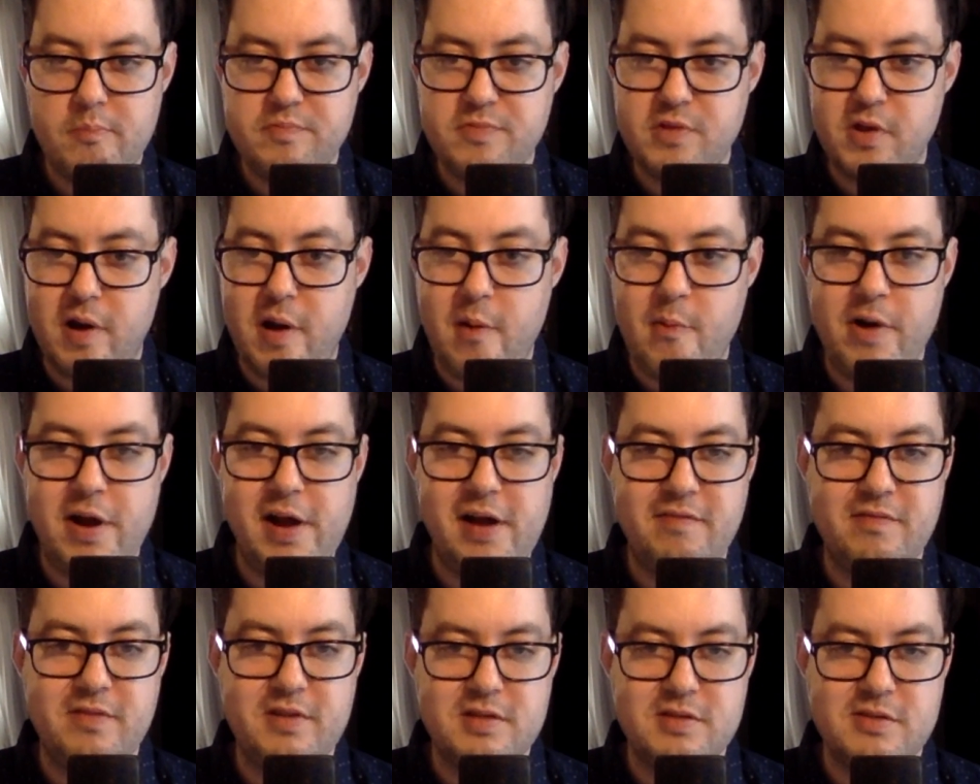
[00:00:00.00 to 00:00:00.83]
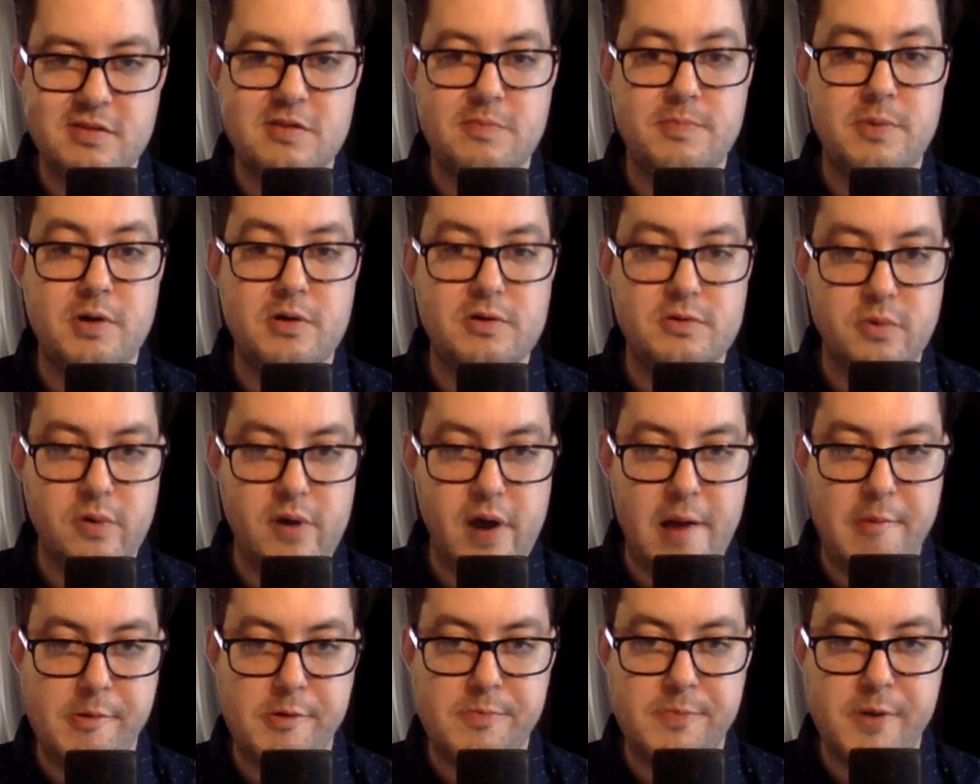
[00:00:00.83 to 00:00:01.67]
that I would have this as opposed to an
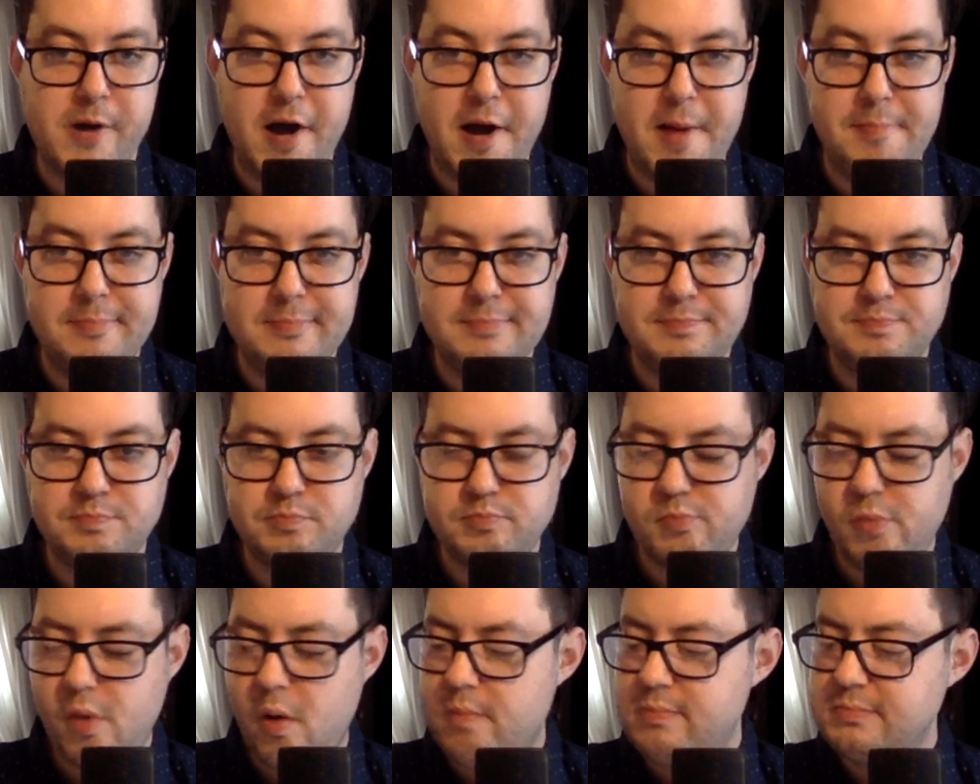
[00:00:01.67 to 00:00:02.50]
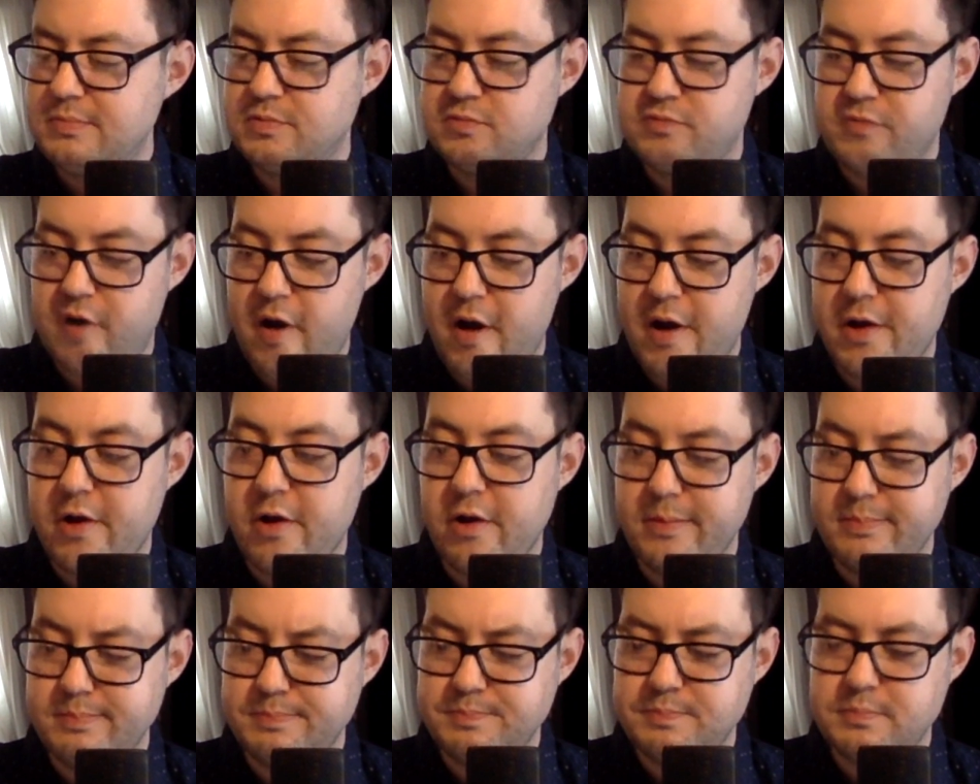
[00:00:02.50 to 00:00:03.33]
apple pie. Very
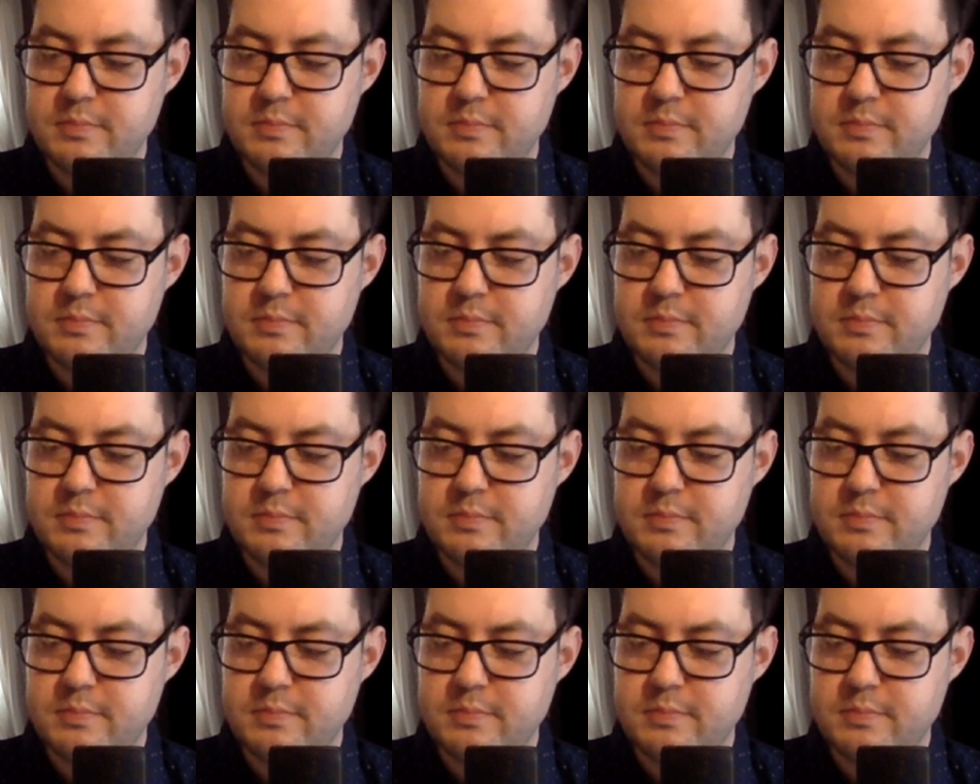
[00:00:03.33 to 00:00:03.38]
good.